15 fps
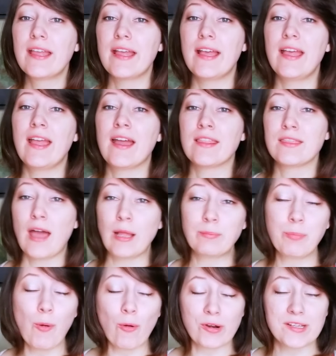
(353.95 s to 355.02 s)
and that
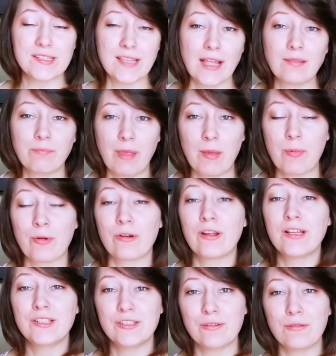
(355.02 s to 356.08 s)
poor sandpaper
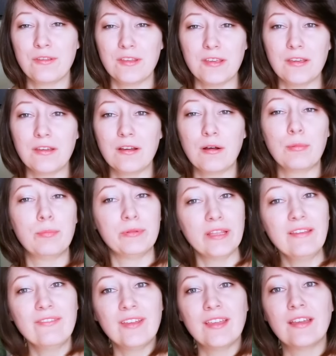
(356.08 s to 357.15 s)
into the
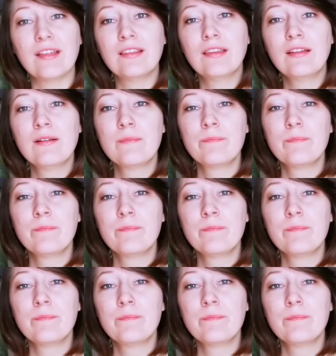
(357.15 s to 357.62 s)
oblivion,